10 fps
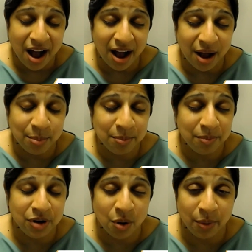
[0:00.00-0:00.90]

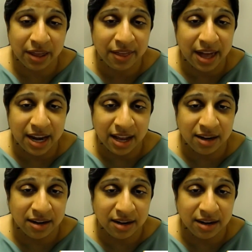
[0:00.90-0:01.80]
um, knowing that
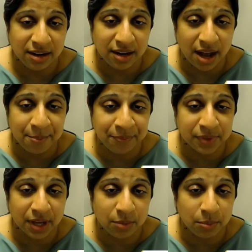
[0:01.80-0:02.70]
in
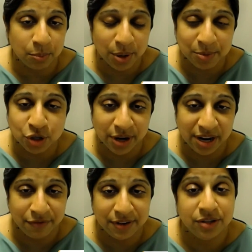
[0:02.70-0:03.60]
um, premature
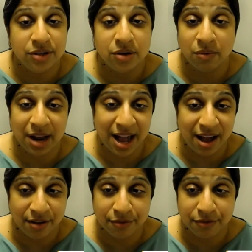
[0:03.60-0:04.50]
infants don't
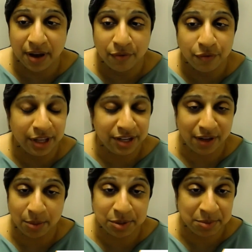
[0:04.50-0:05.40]
have a fully
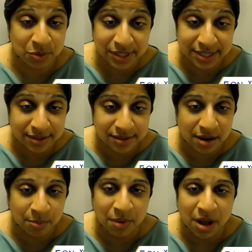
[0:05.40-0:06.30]
developed immune
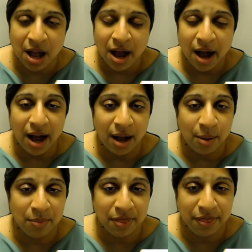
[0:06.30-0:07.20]
system.
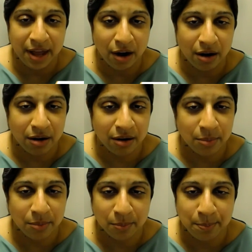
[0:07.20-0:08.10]
Um,
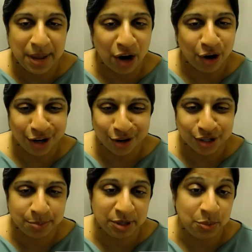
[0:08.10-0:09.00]
their
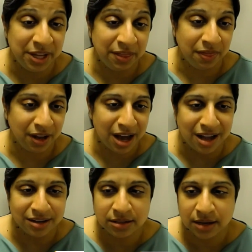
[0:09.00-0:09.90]
barriers between the
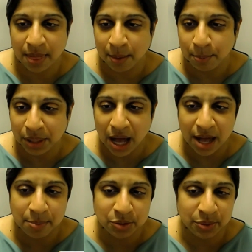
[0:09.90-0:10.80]
gut and the
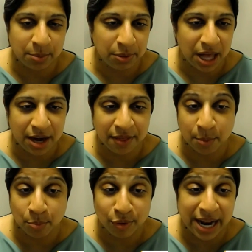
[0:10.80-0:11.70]
blood, between the blood and
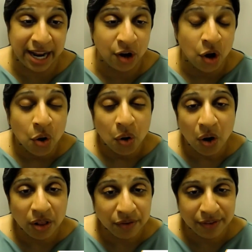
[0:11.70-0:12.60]
the brain,
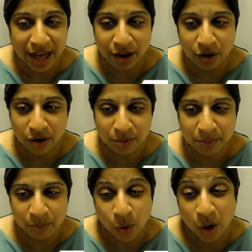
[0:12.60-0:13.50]
all of that
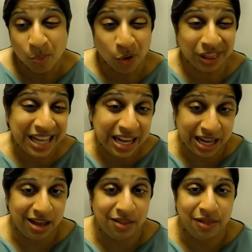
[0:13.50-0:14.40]
are are more
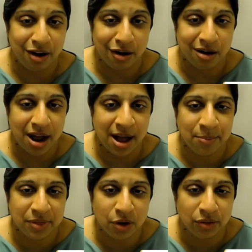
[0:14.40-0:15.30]
leaky. They're
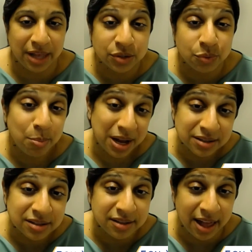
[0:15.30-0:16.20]
um, they're less
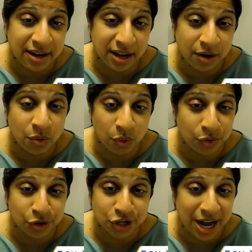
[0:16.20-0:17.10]
robust than in an
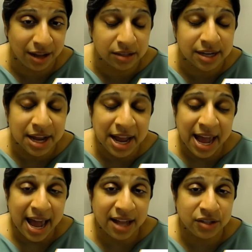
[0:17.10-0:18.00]
older child,
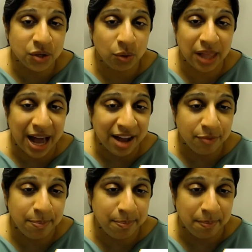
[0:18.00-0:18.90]
and so
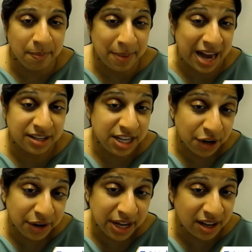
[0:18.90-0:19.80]
live
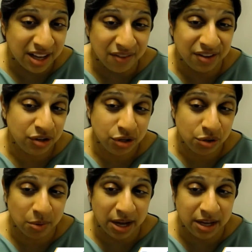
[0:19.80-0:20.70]
bacteria given
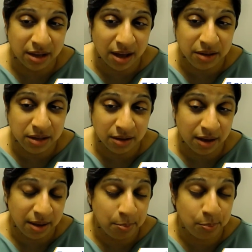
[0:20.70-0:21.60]
to a, a,
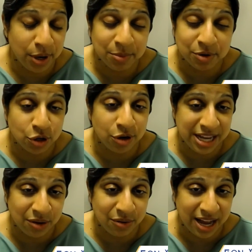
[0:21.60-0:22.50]
a premature
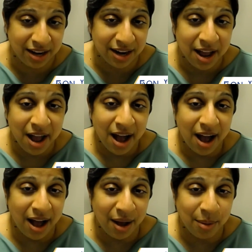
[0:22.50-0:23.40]
neonate.
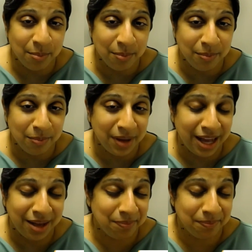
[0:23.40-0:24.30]
Um,
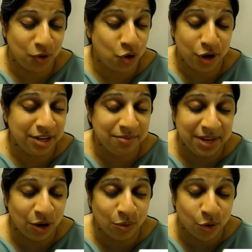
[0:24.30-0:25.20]
could
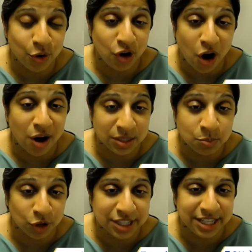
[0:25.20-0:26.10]
you know could
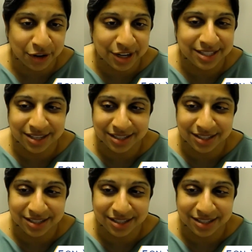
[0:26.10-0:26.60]
cause more serious